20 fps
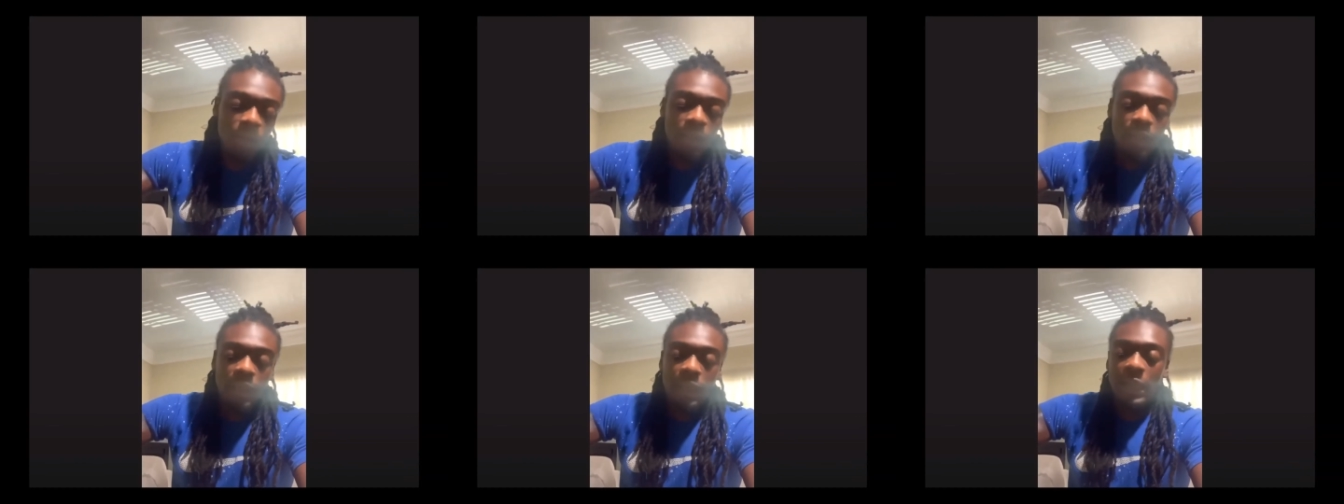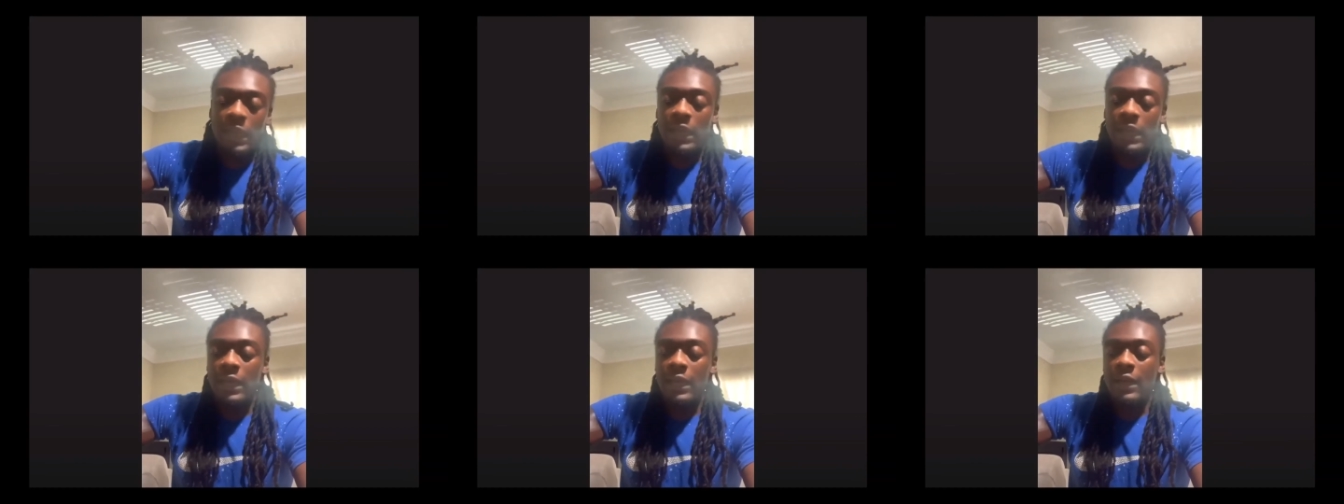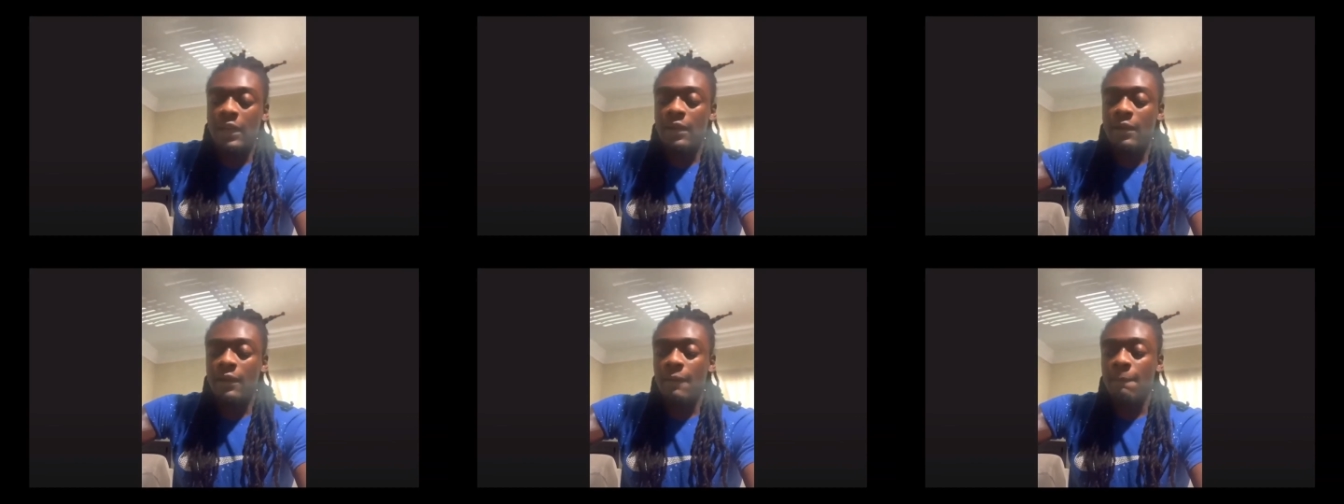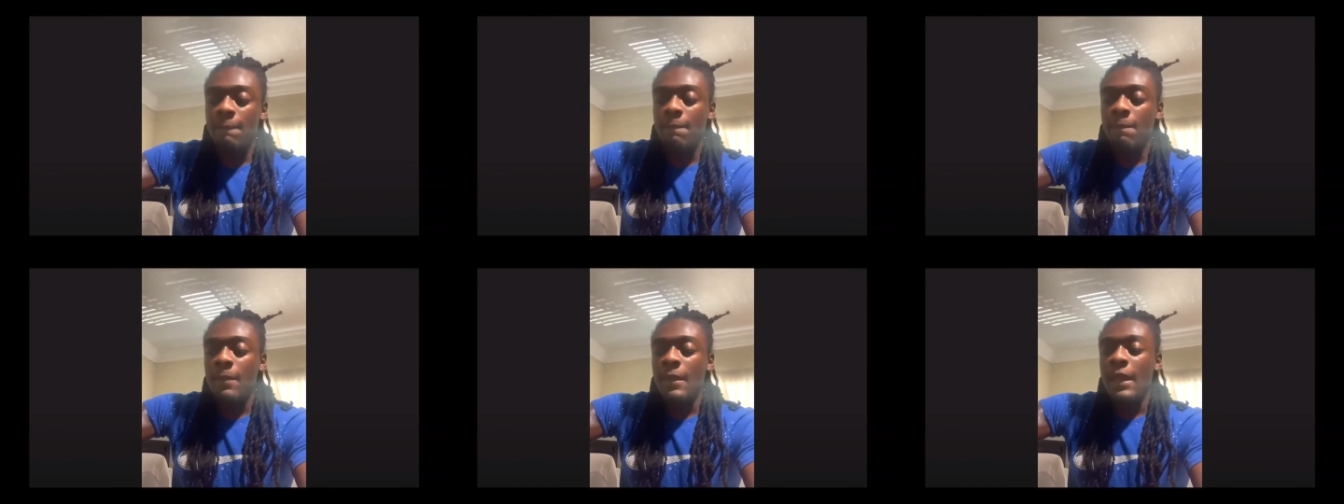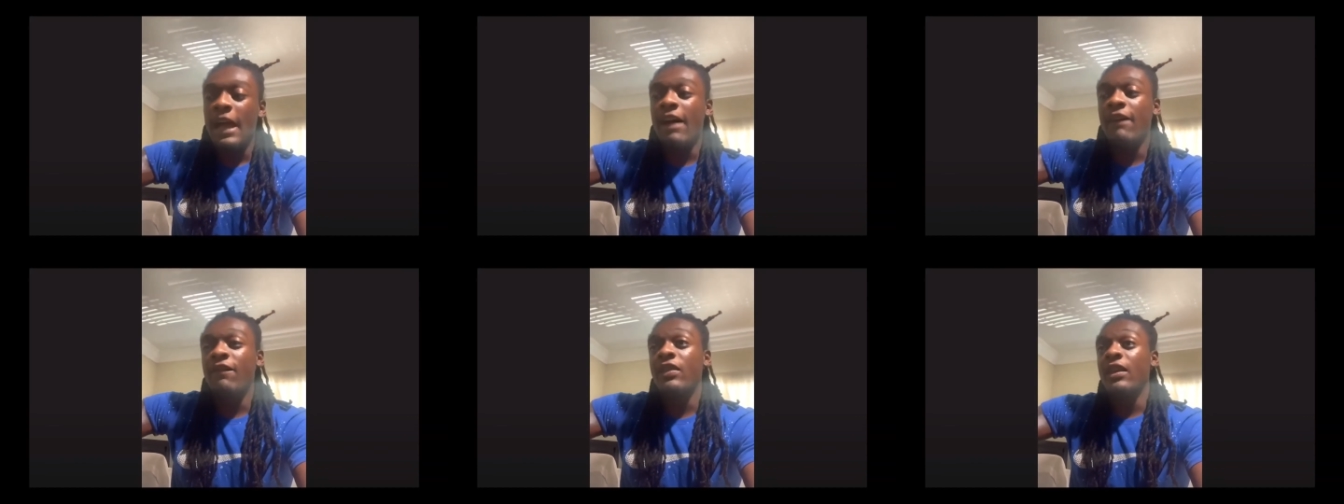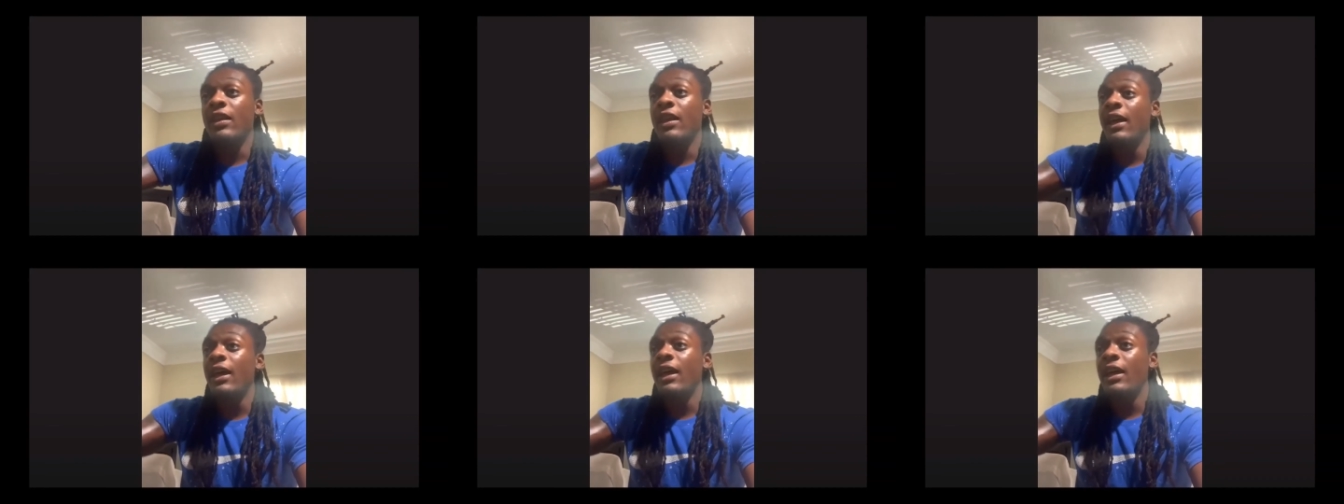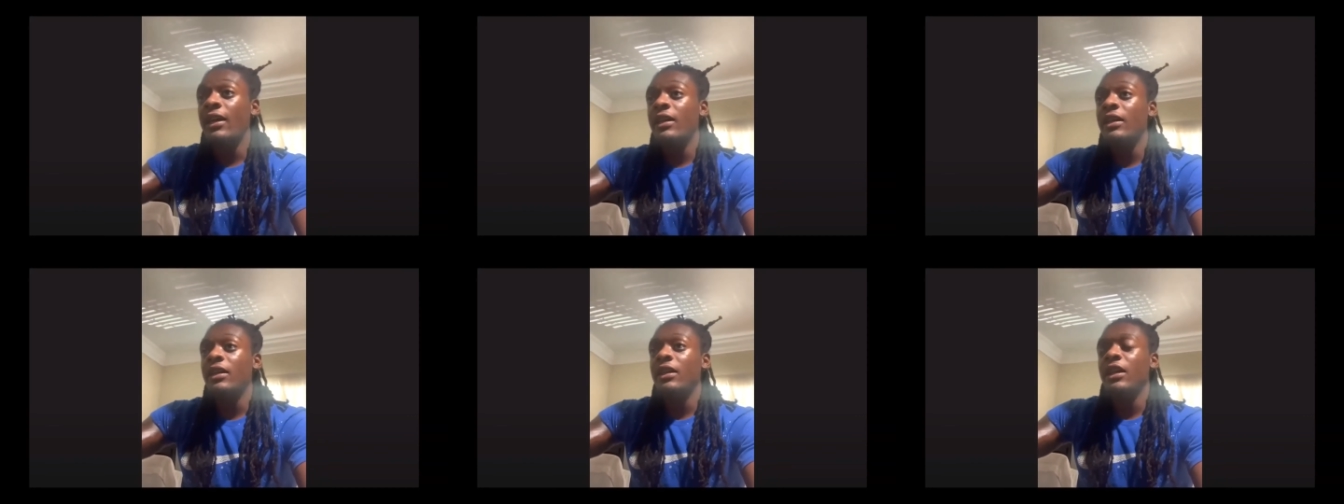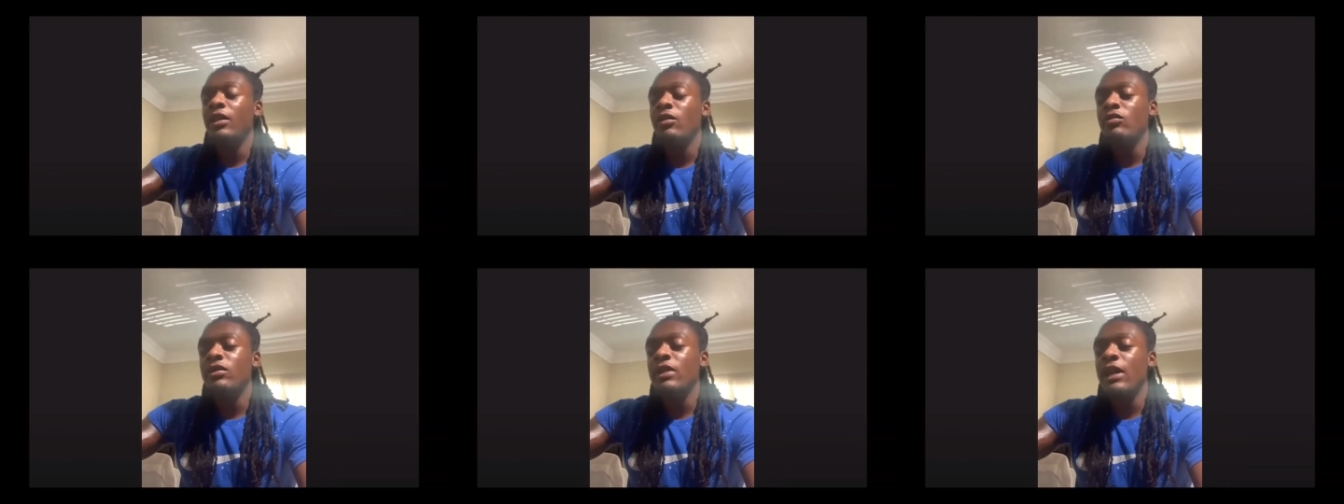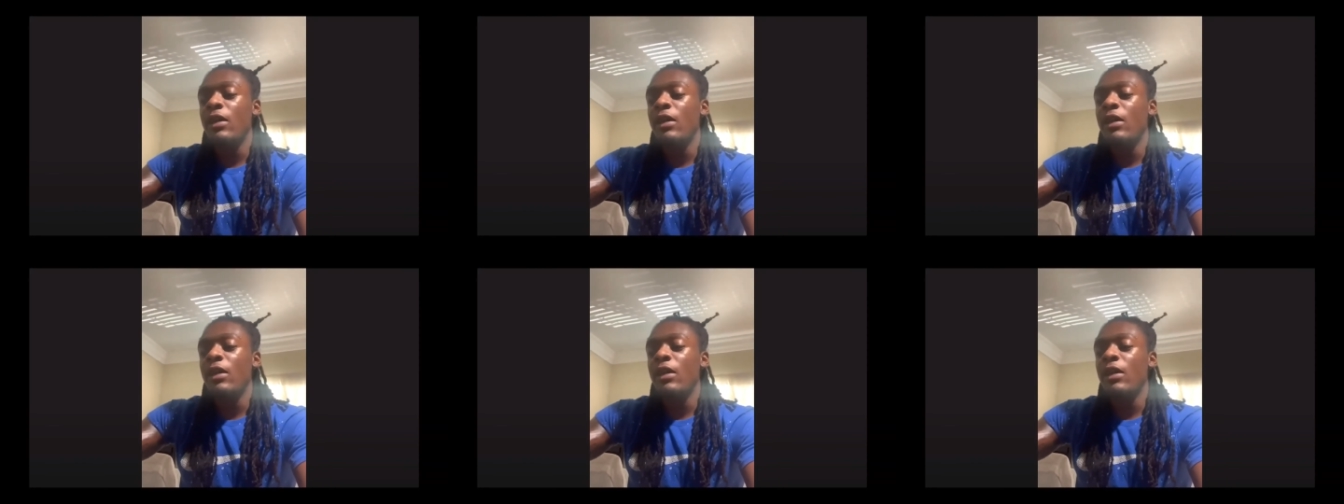And after that, he was like,